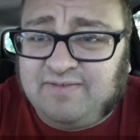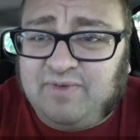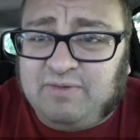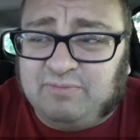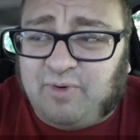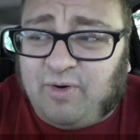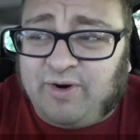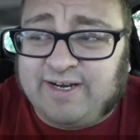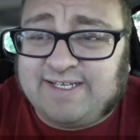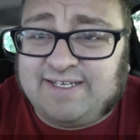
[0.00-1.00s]
being
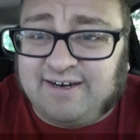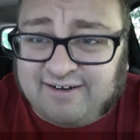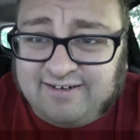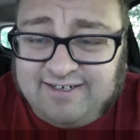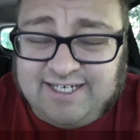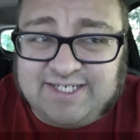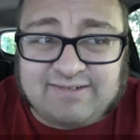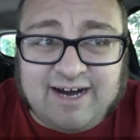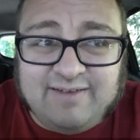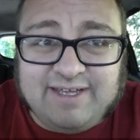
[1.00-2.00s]
poor as dirt and
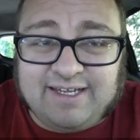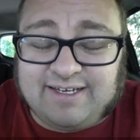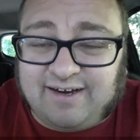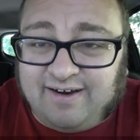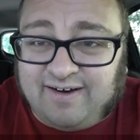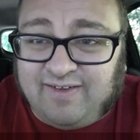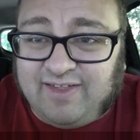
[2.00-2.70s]
driving a car